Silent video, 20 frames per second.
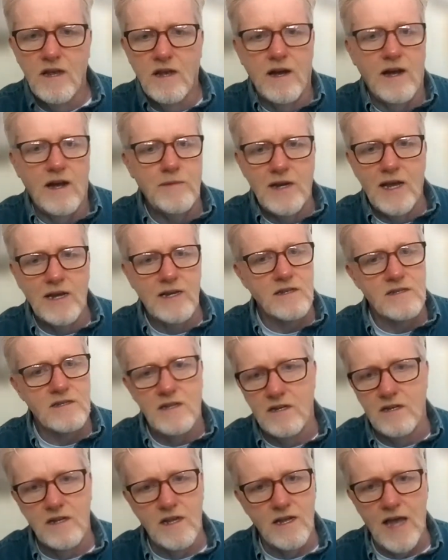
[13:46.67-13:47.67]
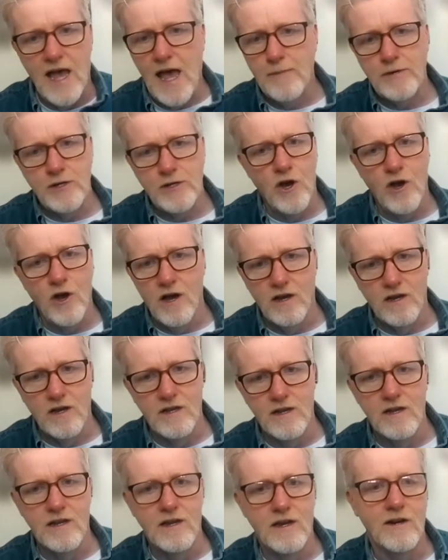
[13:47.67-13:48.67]
i mean i can send a happy dog
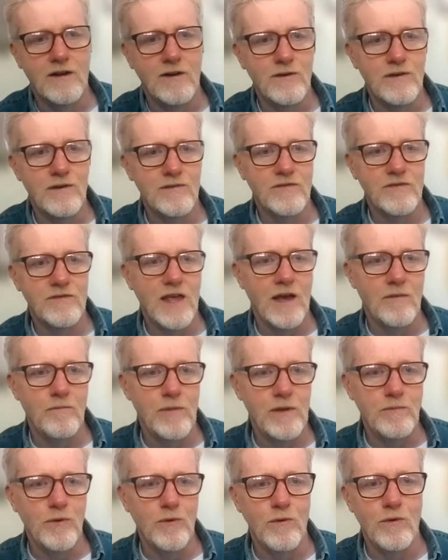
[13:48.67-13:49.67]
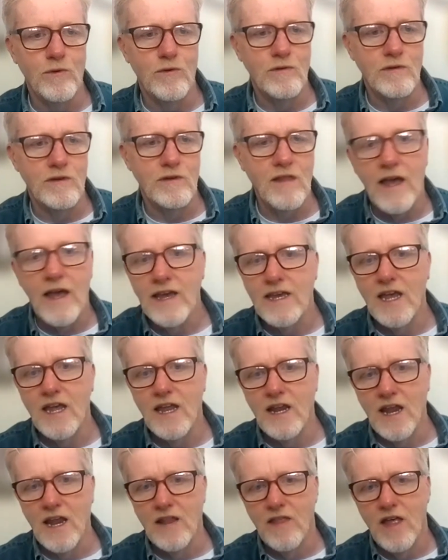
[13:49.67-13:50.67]
and you know that people will like
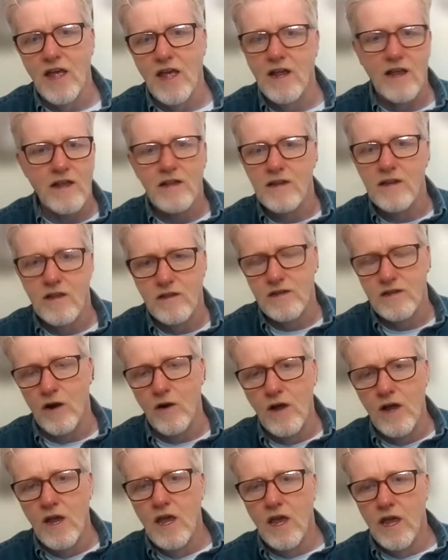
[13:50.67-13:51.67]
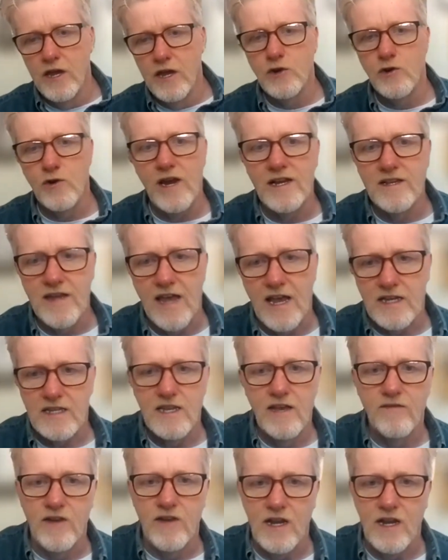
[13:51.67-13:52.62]
it and that, you know it creates and that activity.